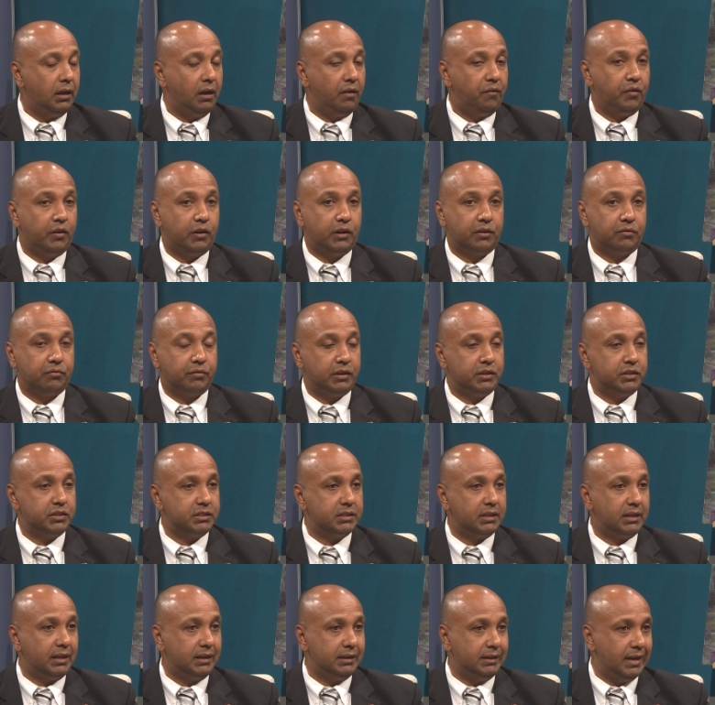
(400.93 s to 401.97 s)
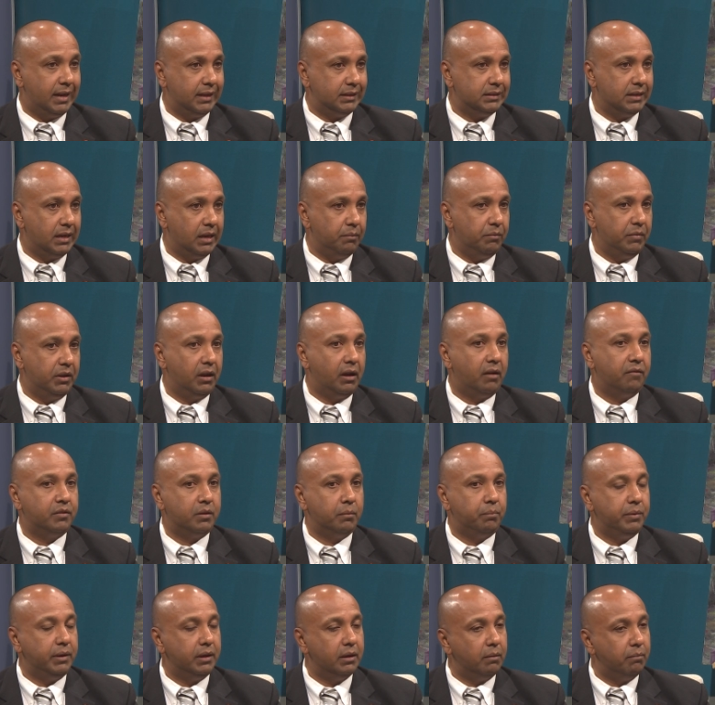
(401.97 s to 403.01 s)
If you're not registered at that time, you have
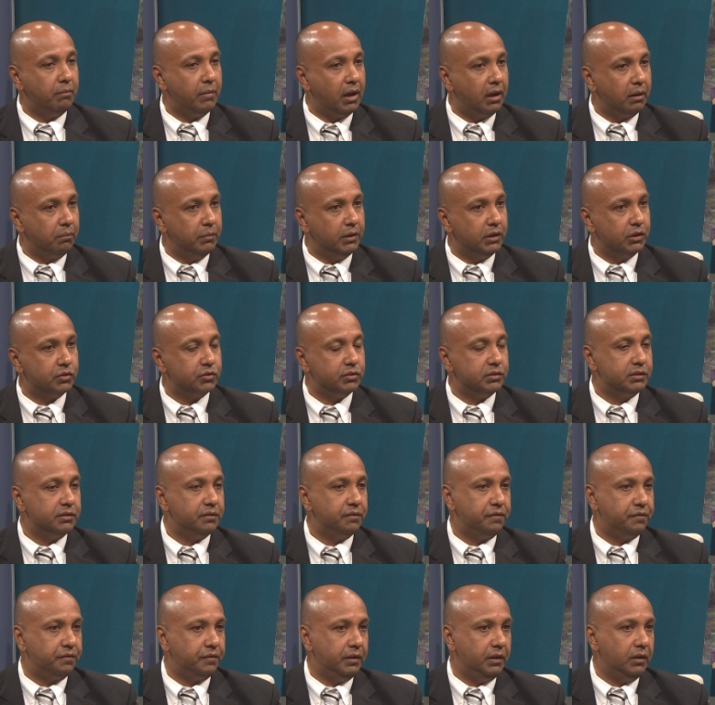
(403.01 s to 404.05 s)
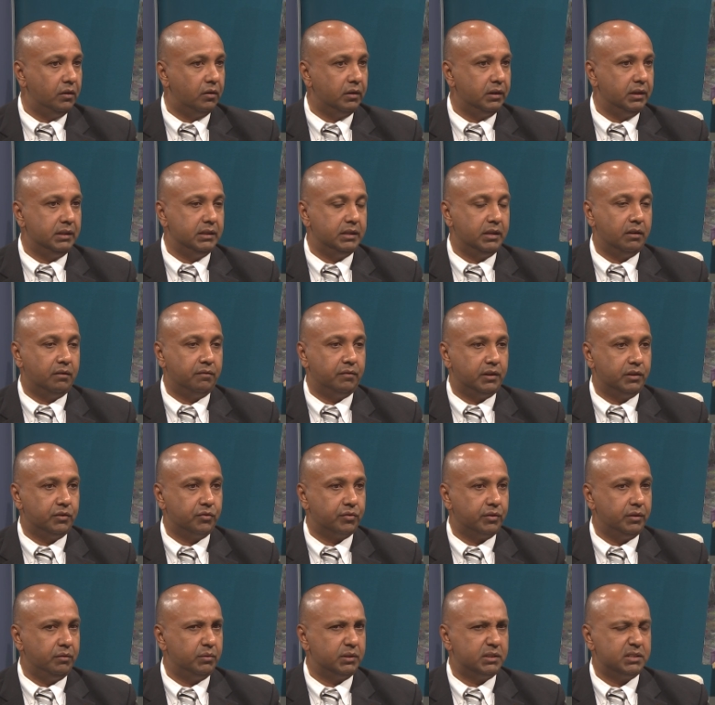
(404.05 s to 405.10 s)
to pay an um, administrative fee on the day of
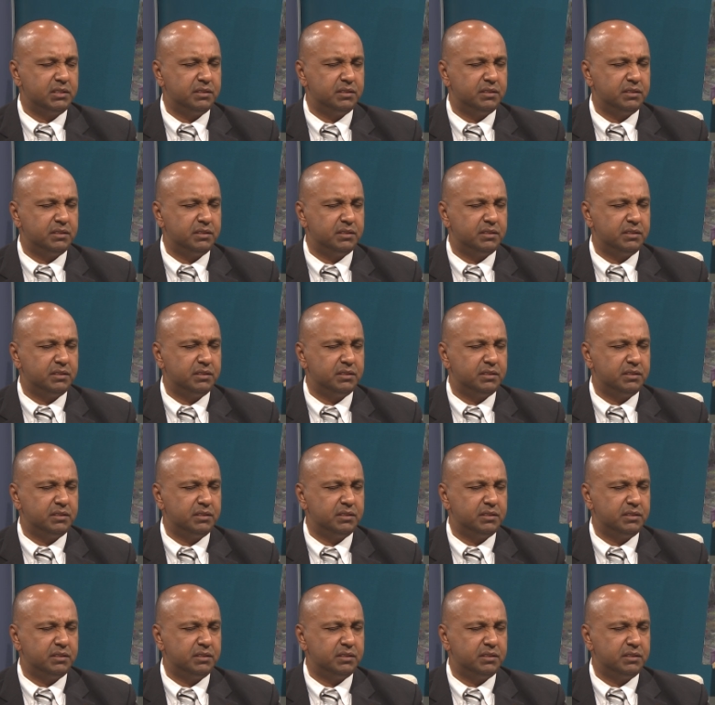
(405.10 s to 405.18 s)
entry,